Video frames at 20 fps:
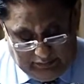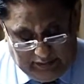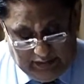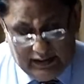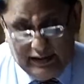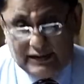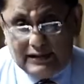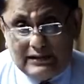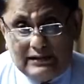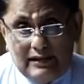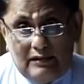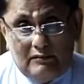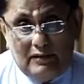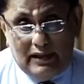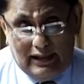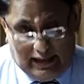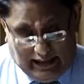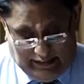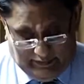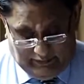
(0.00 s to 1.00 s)
Minister may
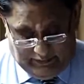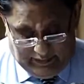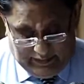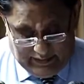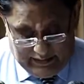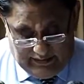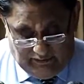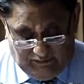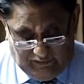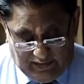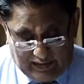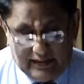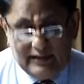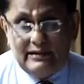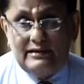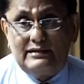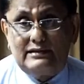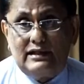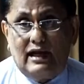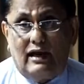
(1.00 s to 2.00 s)
have a
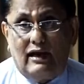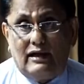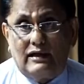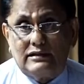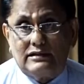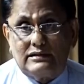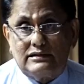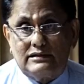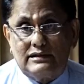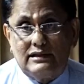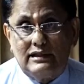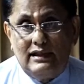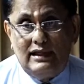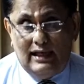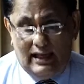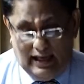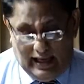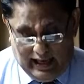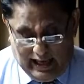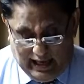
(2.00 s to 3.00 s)
difficult task,
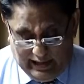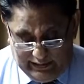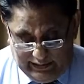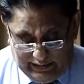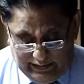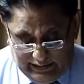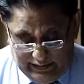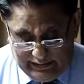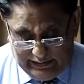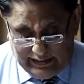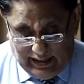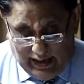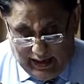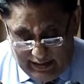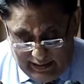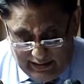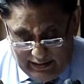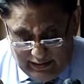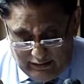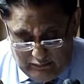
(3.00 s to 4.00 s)
and he is
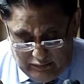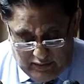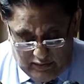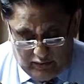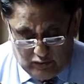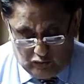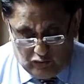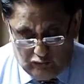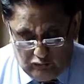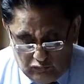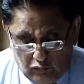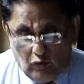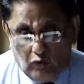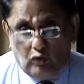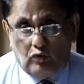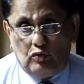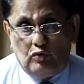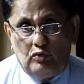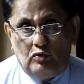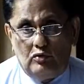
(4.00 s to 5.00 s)
unable to
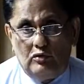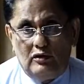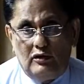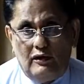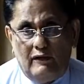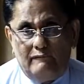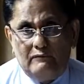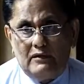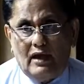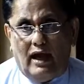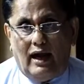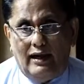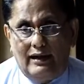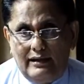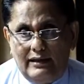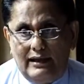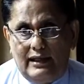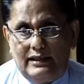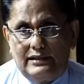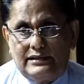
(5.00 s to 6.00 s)
move
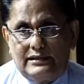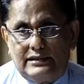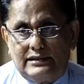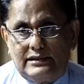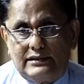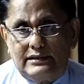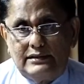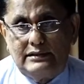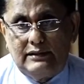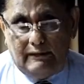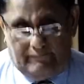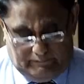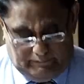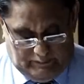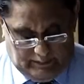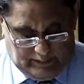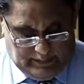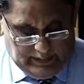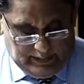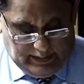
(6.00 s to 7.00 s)
unless
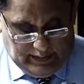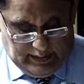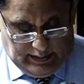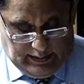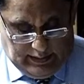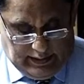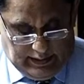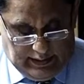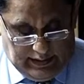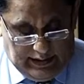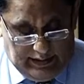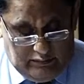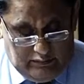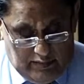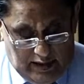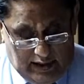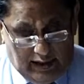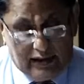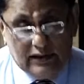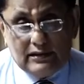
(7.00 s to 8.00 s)
he
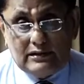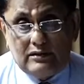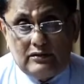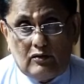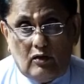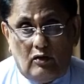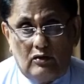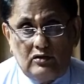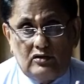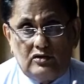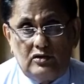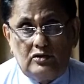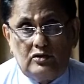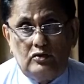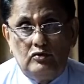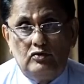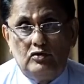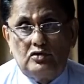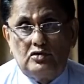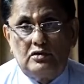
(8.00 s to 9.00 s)
makes
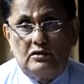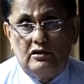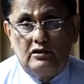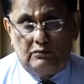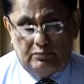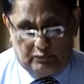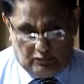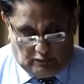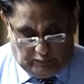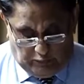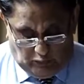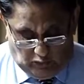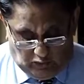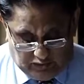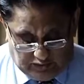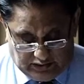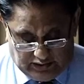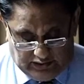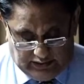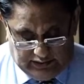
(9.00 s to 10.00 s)
constitutional
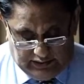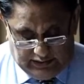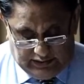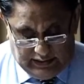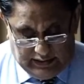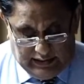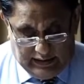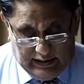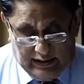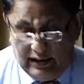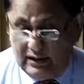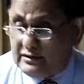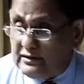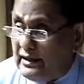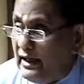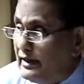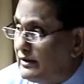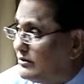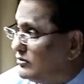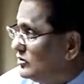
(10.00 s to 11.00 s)
proposals
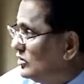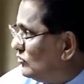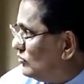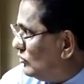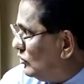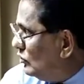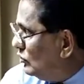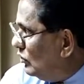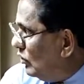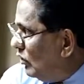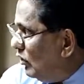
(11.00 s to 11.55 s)
attractive to